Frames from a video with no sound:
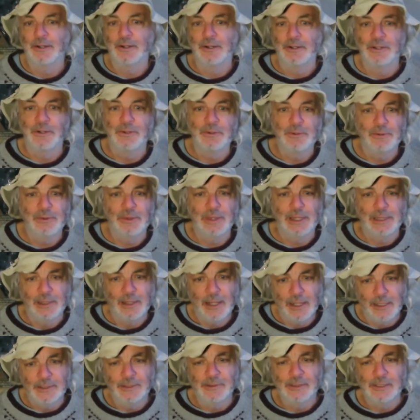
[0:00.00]
year
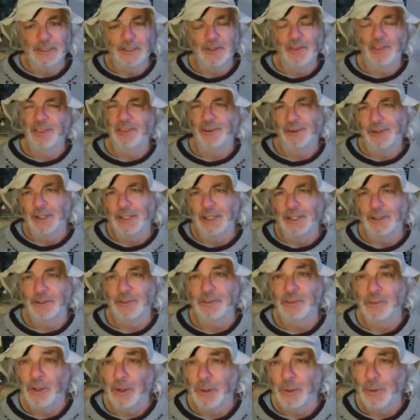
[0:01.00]
230
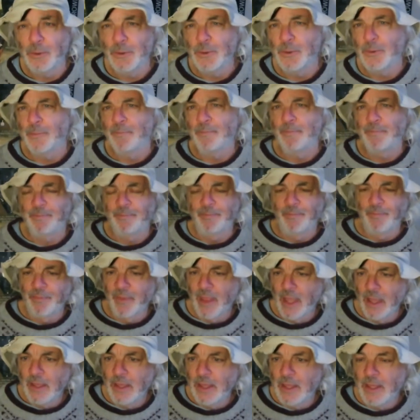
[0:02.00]
or so,
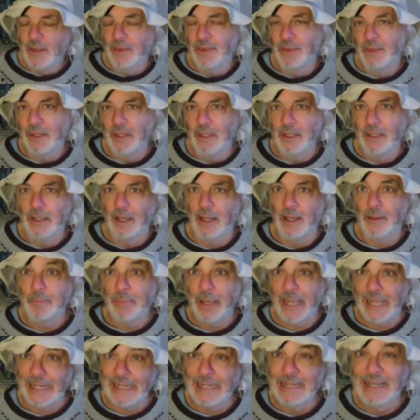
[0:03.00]
the
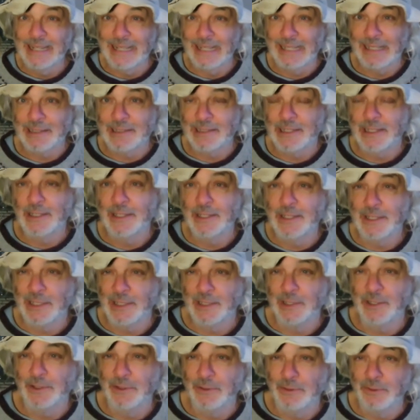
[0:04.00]
appendix
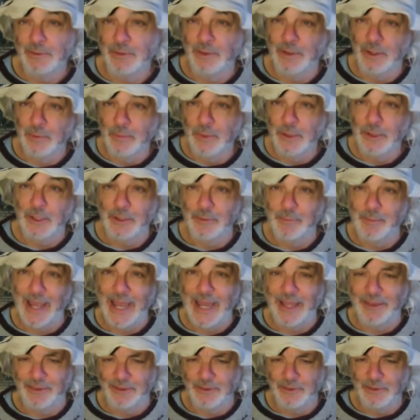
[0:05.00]
to the Book of
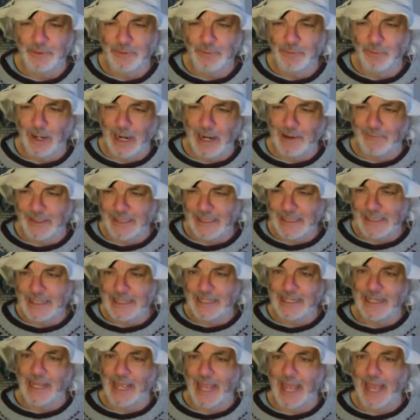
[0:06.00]
Matthew,
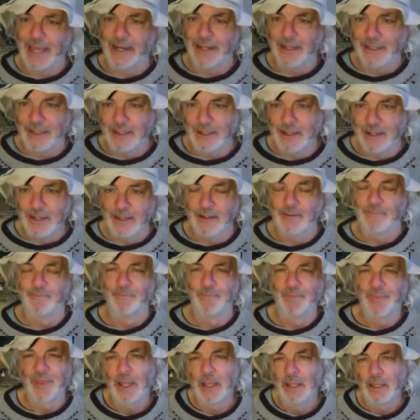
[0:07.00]
wherein he added
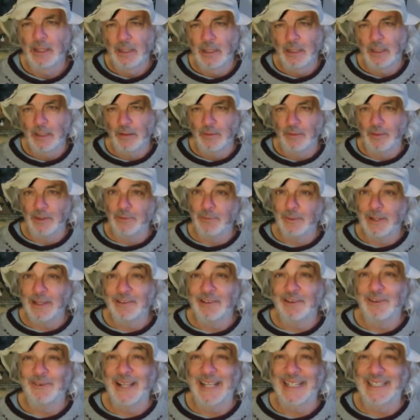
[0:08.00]
the
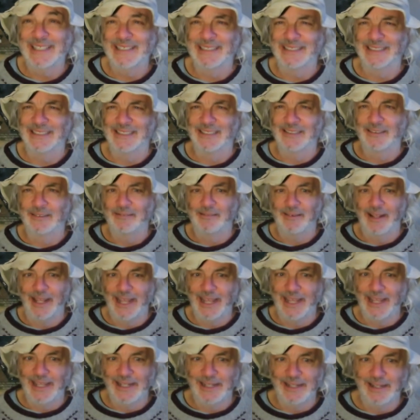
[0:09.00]
resurrection
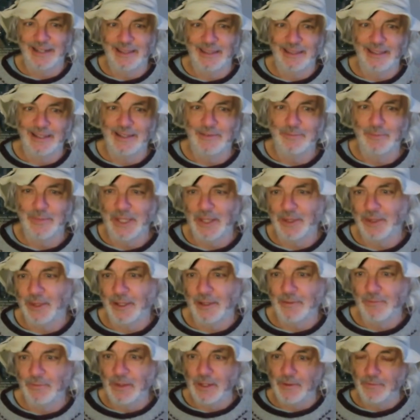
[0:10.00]
and the
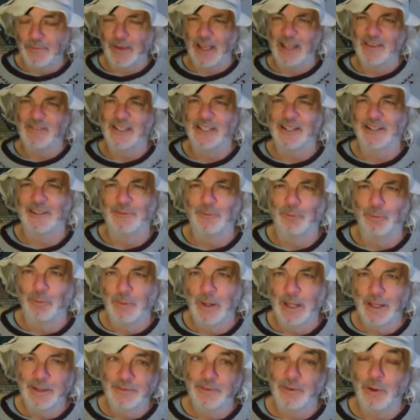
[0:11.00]
myth of the 500
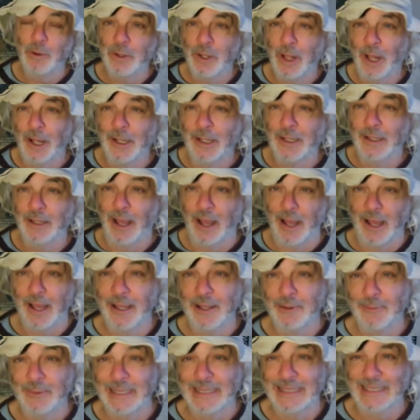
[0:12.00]
so-called
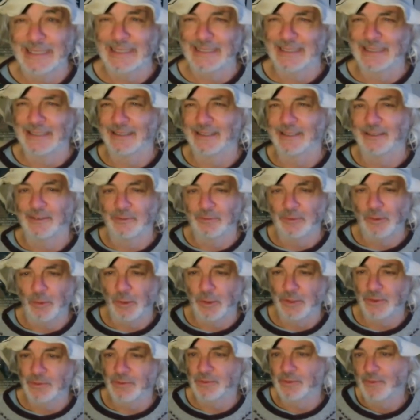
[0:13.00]
eyewitnesses. Of
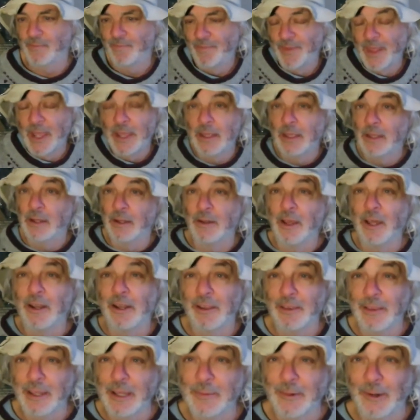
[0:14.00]
course,
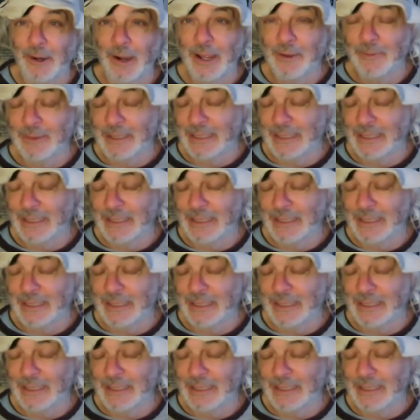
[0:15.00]
none of them are